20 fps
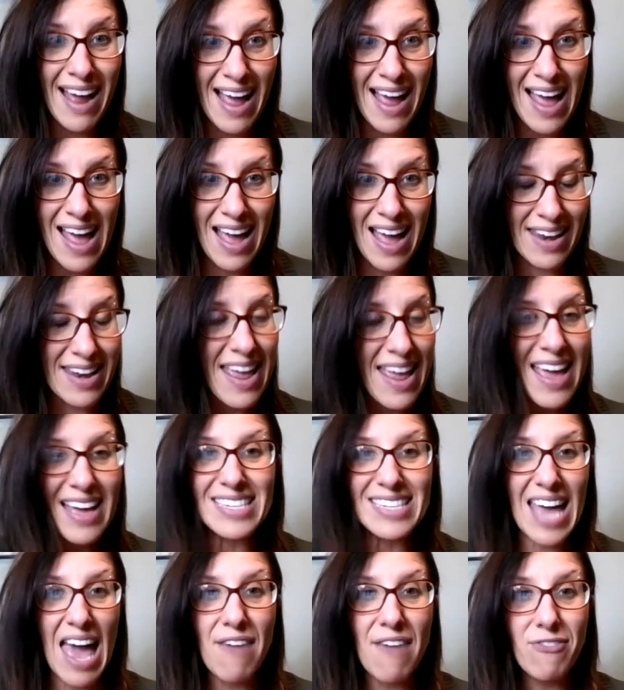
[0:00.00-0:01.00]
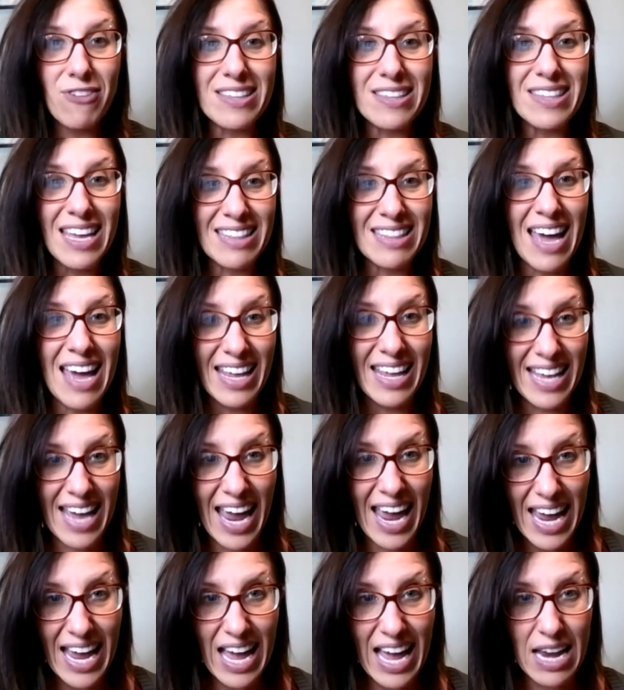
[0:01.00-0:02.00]
on to everything that it
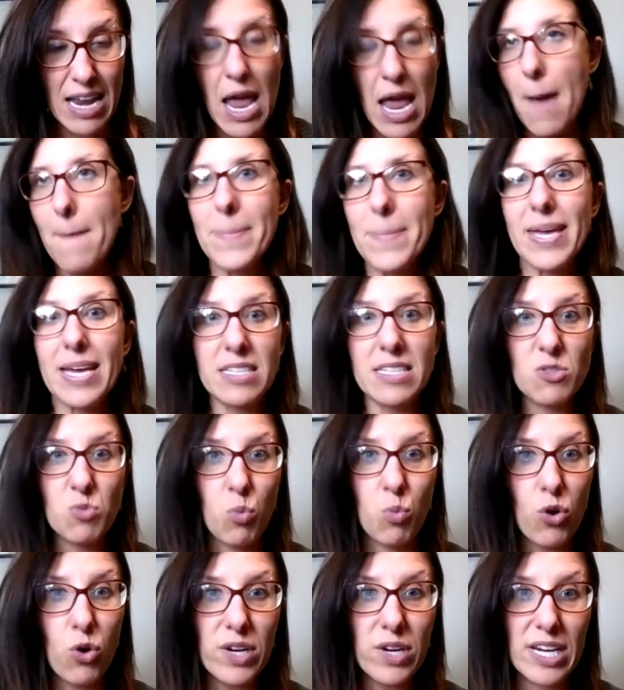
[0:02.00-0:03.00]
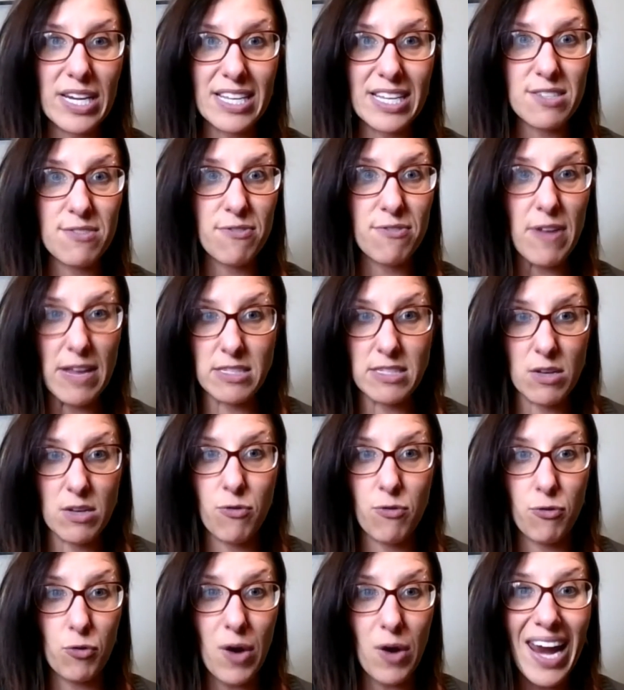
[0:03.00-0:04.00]
can because it's worried, it's
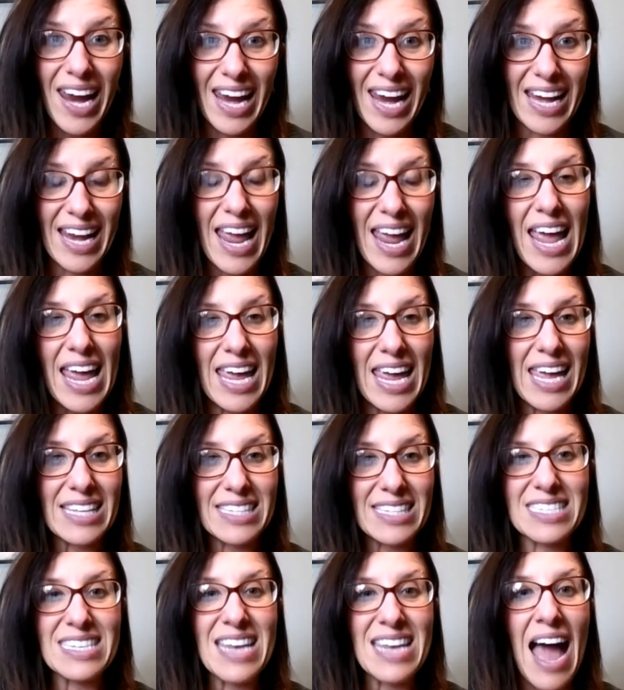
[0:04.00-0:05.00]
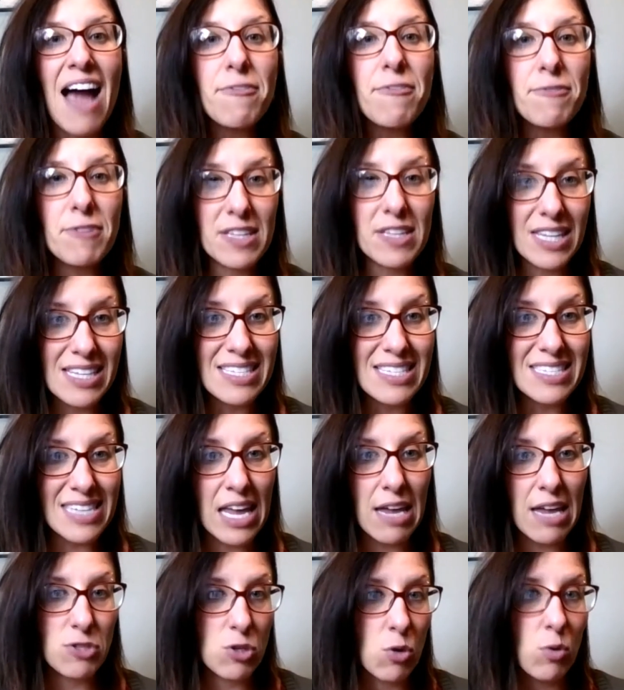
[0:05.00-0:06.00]
afraid, it's not feeling
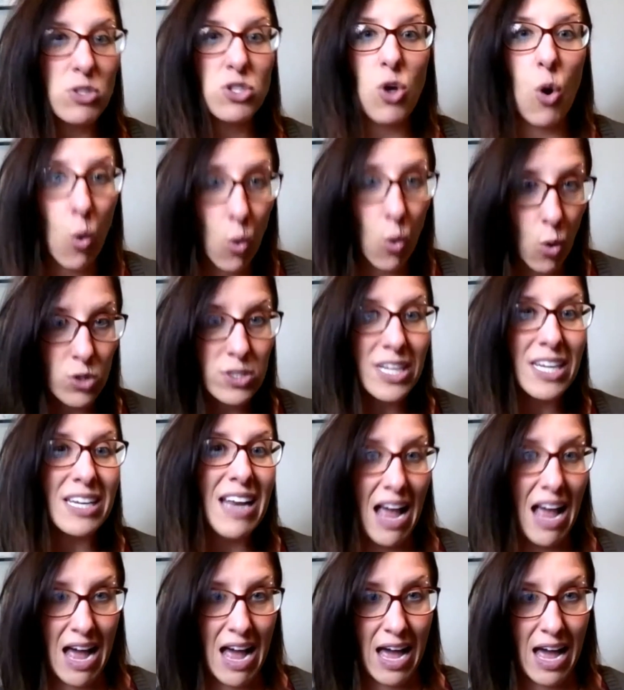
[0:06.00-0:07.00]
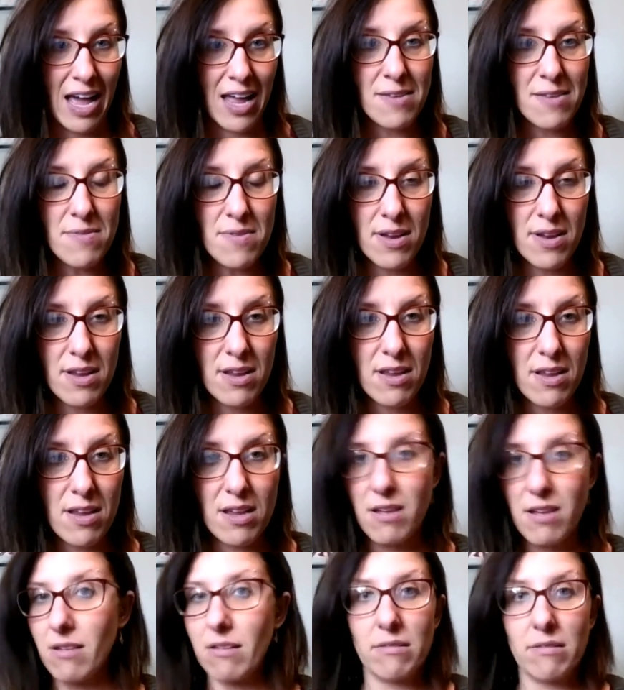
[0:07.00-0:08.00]
safe, so it's holding on
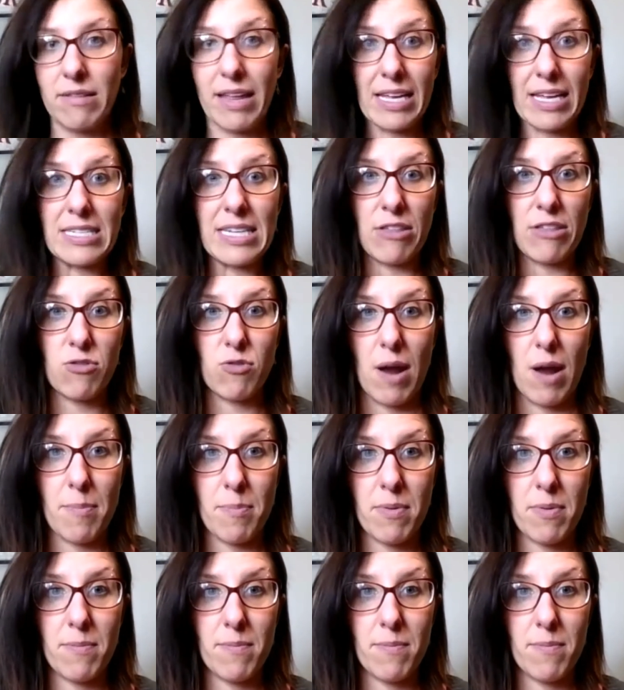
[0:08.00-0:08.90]
like a death grip?